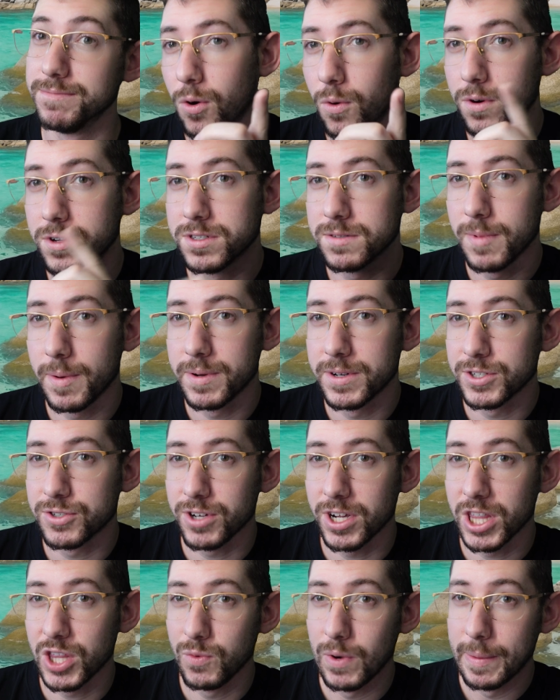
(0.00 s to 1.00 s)
Always remember to
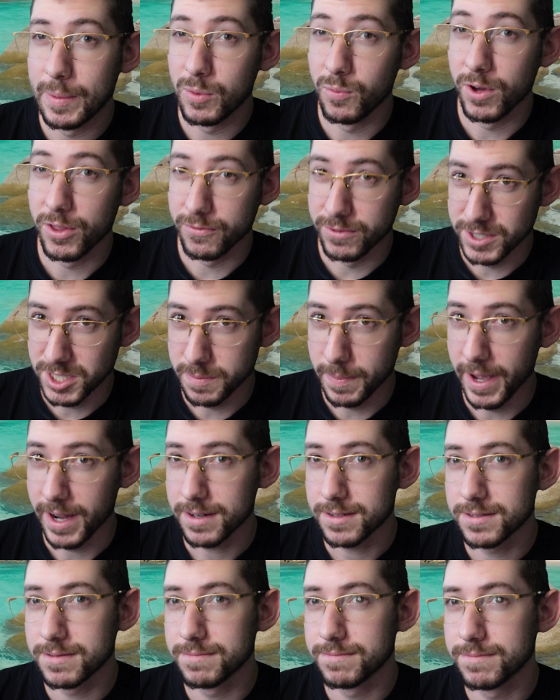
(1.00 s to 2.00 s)
treat the women with
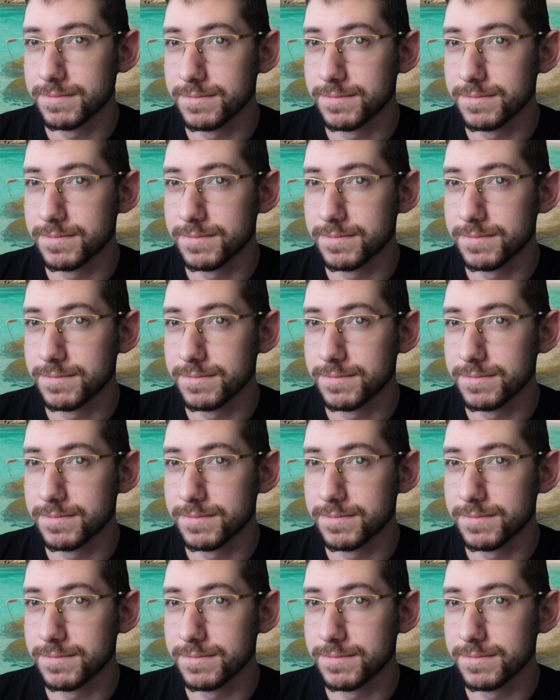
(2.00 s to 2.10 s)
respect.